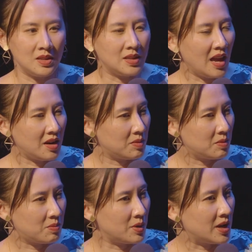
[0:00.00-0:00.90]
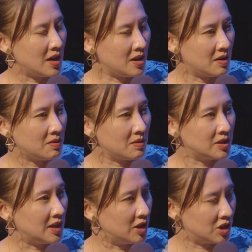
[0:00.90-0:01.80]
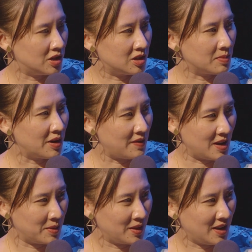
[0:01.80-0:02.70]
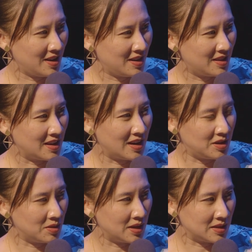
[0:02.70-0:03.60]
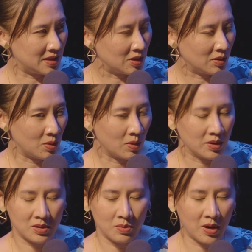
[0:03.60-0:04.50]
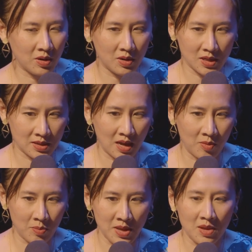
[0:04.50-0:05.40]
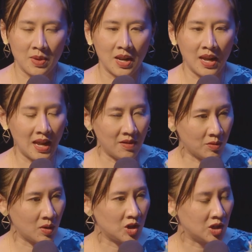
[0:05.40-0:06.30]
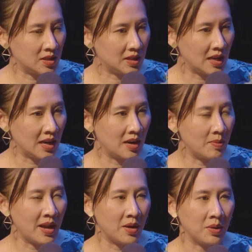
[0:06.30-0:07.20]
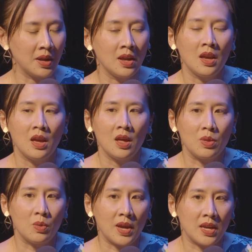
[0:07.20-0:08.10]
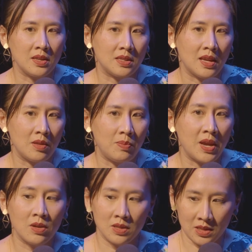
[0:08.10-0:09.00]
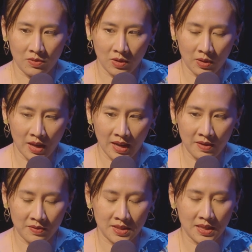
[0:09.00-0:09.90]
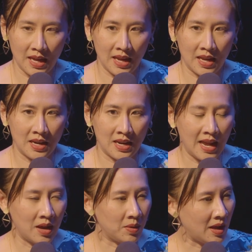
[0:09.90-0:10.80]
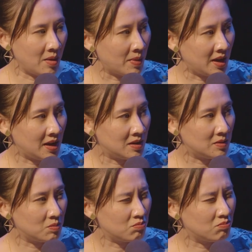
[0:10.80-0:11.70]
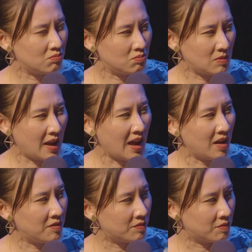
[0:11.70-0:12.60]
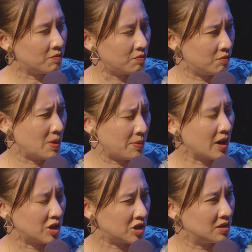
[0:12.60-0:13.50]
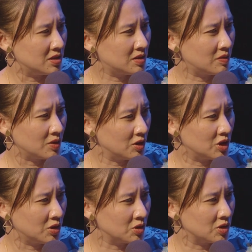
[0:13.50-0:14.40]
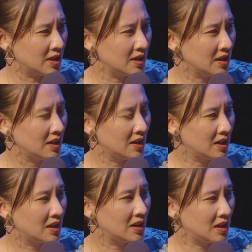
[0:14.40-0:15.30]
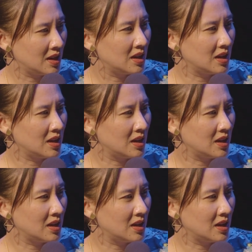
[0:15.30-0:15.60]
is that bringing attention to my family that I don't necessarily want? So Margaret is not me, but I have questions again about the ways that parents live their lives and how that might have repercussions for their children.